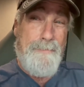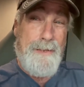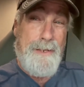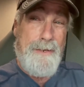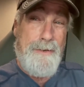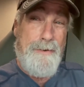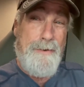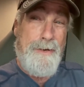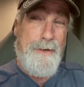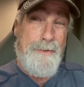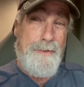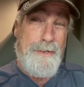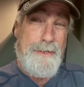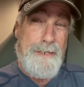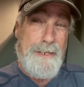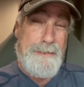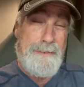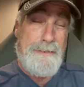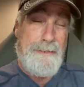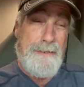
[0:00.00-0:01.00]
you know, on the
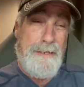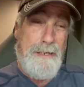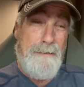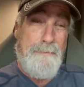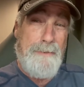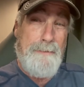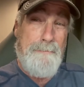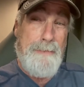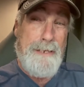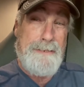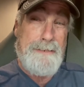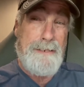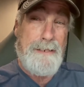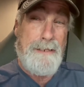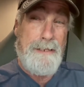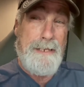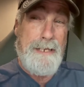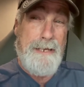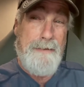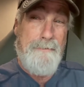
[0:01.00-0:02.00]
desktop and
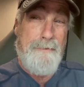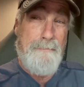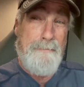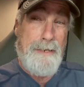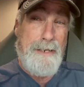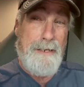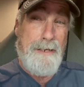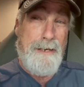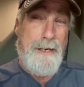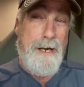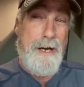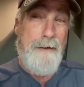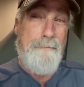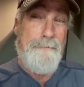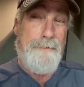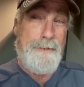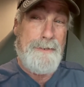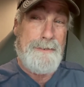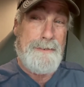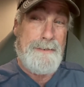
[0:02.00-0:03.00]
basically having my
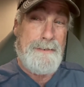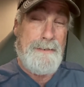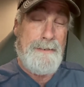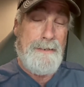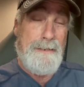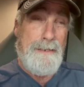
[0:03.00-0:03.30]
office